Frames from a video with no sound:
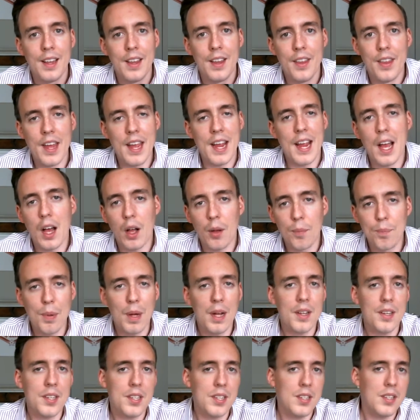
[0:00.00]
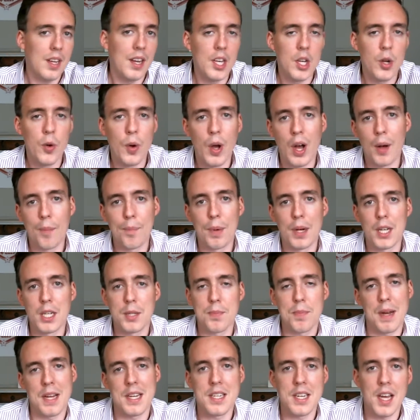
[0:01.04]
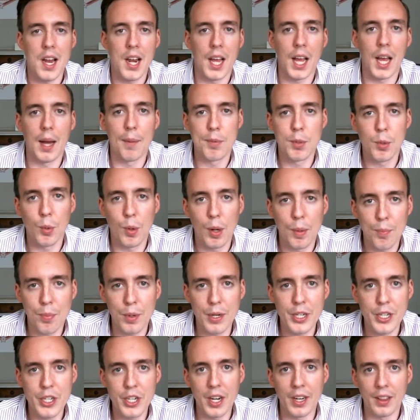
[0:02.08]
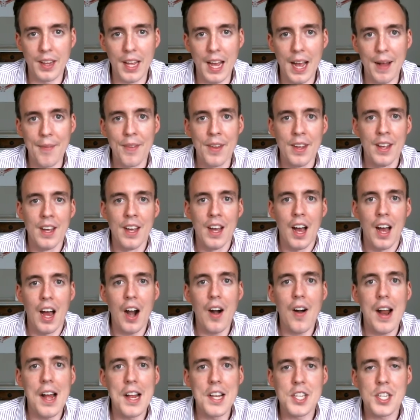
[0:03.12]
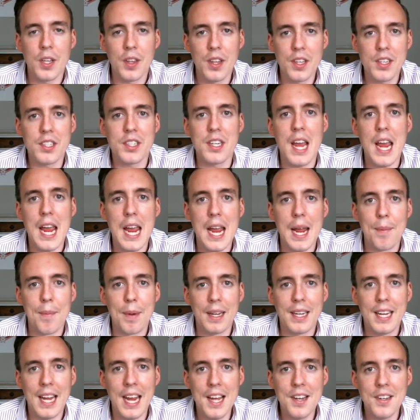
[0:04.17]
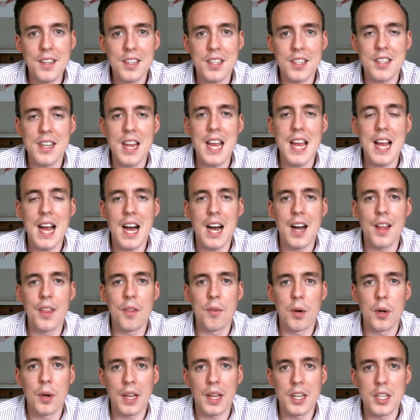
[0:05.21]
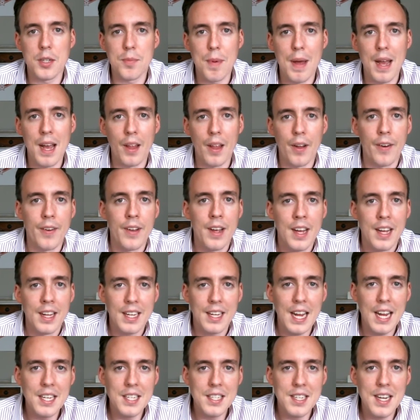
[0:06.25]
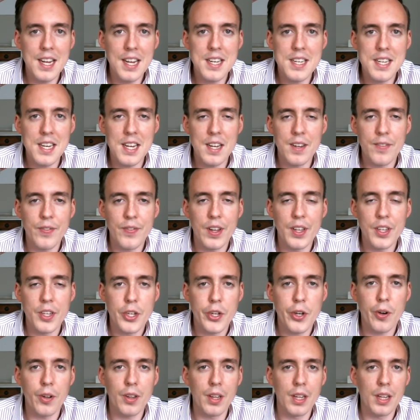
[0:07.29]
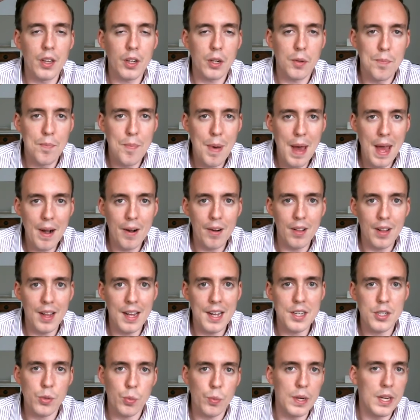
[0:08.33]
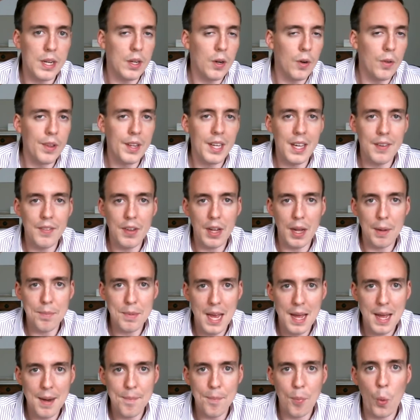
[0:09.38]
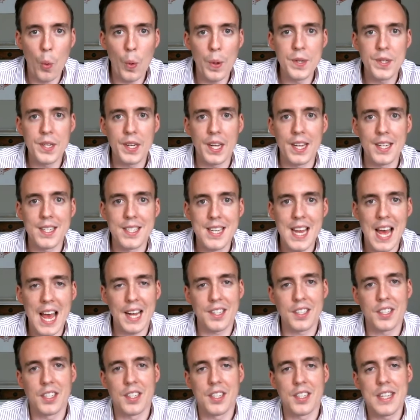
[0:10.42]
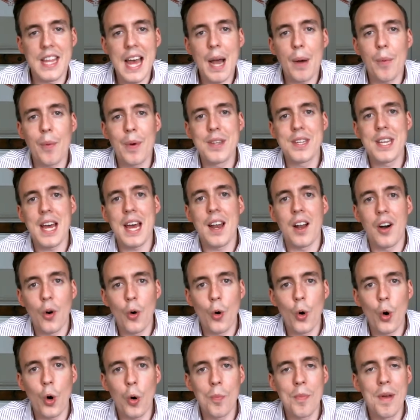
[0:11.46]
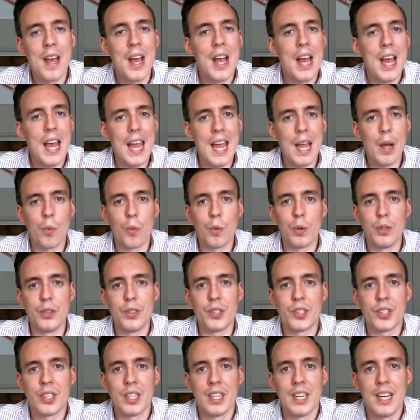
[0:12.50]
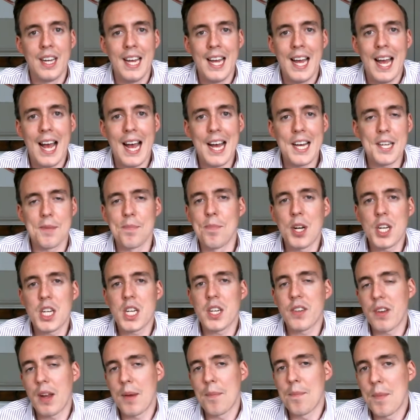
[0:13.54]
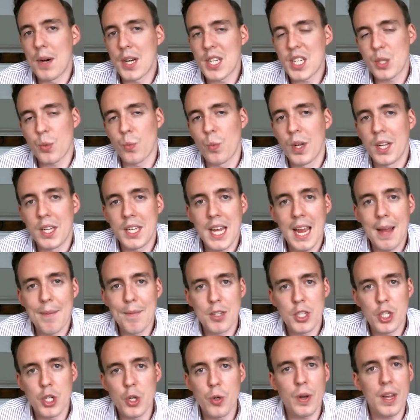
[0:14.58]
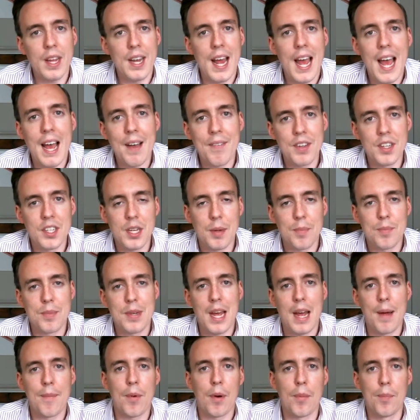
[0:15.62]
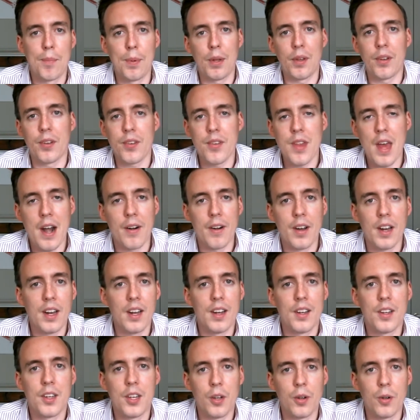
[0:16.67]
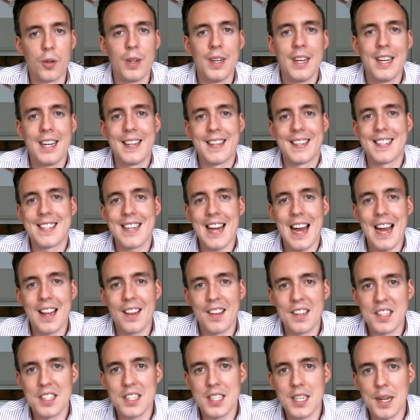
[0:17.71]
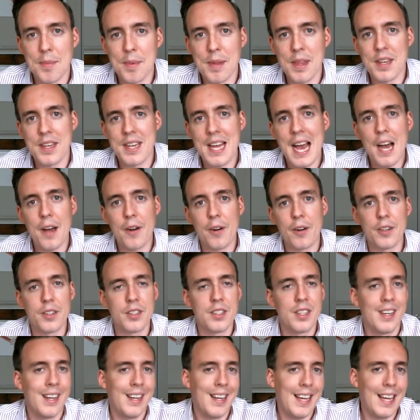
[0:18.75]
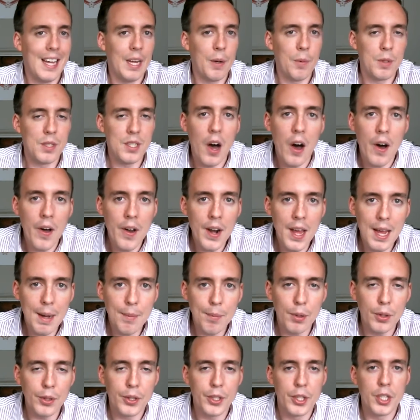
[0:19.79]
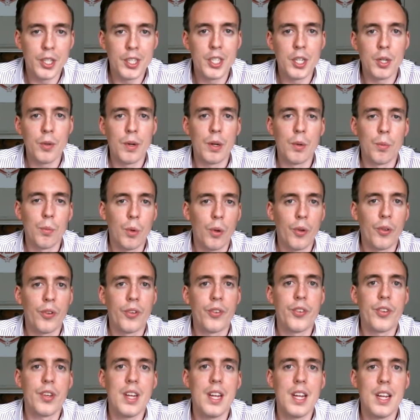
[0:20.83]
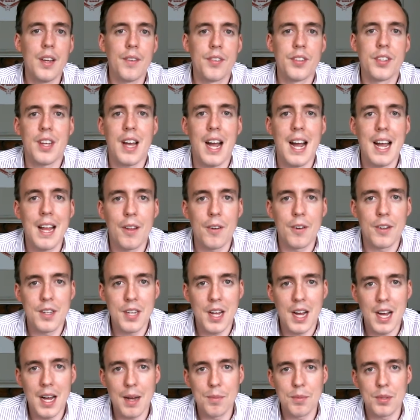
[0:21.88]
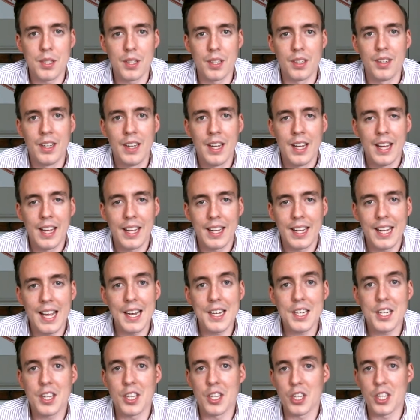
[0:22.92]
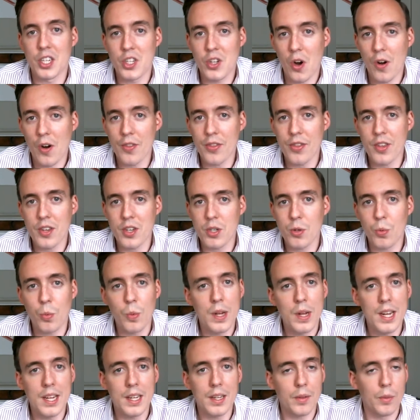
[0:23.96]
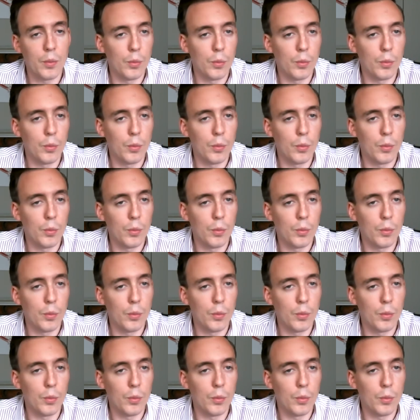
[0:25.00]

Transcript: They help us, and you help us by signing up. So we appreciate that. All right. So this game, Kansas State on the road against Baylor. K State's defense certainly looked better last week, only giving up 10 points against Texas. That was at home. It was as much of a must win game as you can have in September. Bill Snyder needed to silence some of the doubters. He was unable to do it. We'll see if Skylar Thompson gets the start this week